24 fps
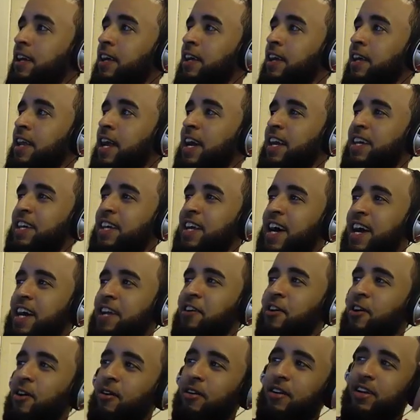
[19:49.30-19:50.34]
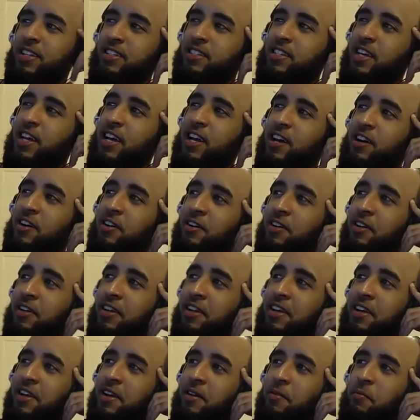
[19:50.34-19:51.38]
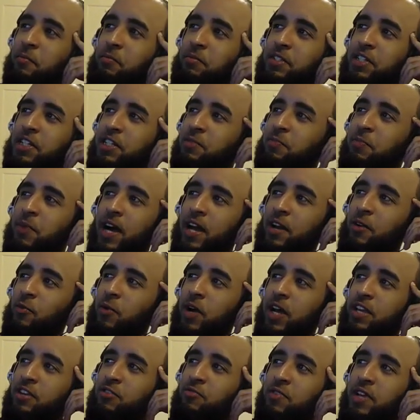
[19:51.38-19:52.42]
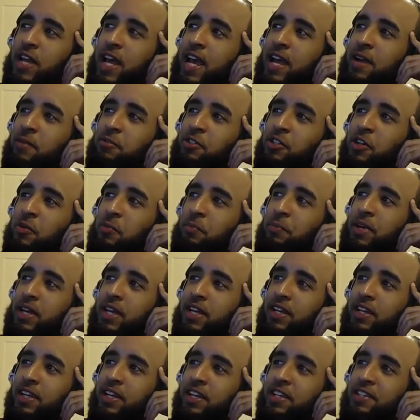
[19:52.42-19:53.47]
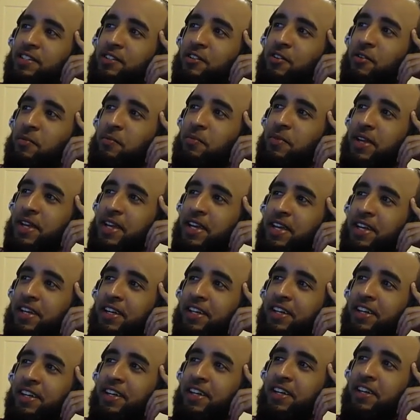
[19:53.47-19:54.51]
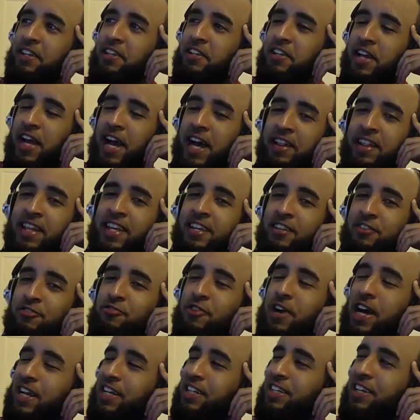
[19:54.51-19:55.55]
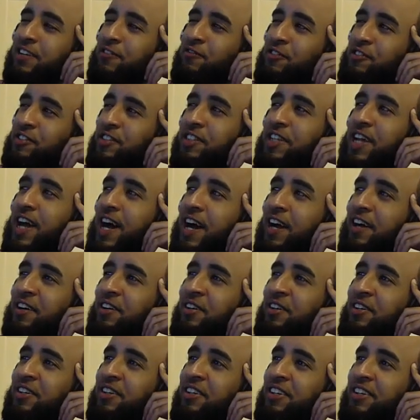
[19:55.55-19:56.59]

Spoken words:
And I can kind of already tell, just by the way you named your beat, it's going to be, I think you got a different style.